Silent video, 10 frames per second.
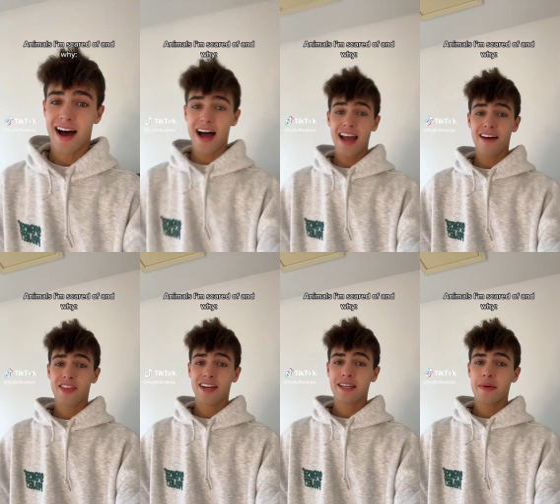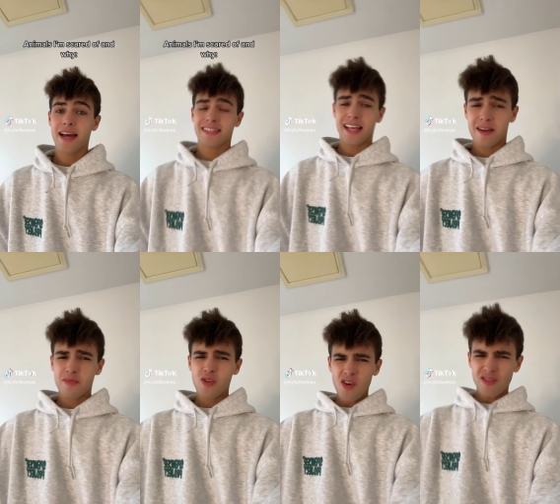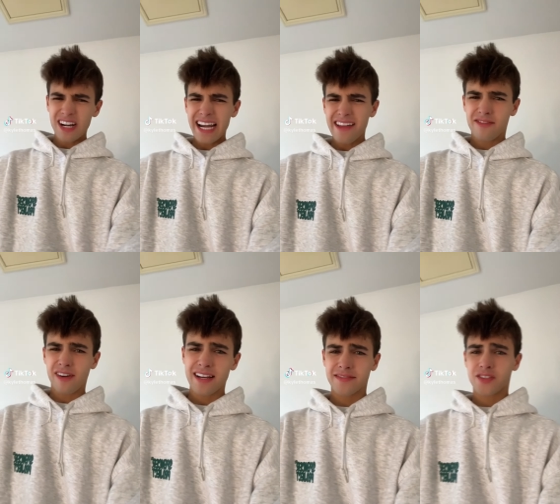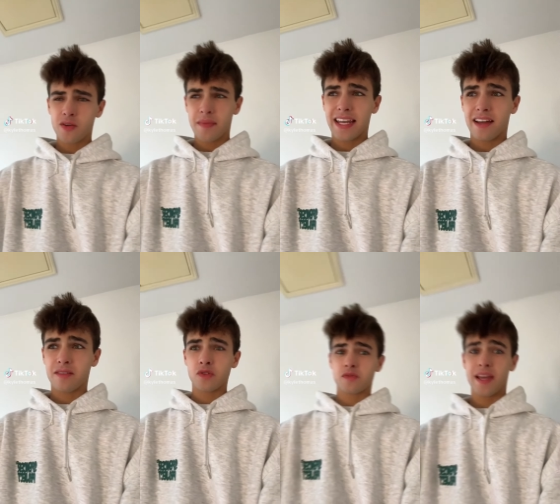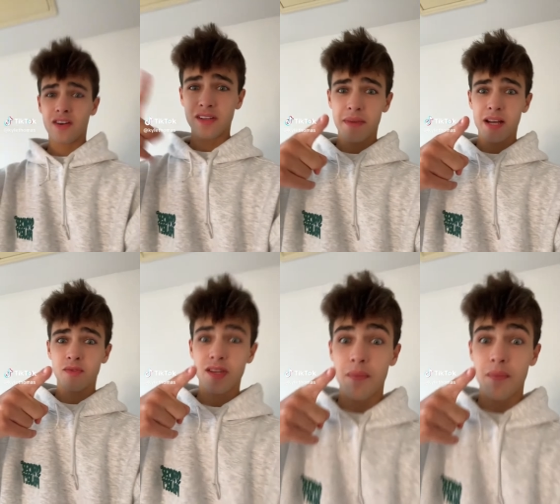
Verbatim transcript: I have 30 pets, and I'm not really afraid of too many animals, but here are some animals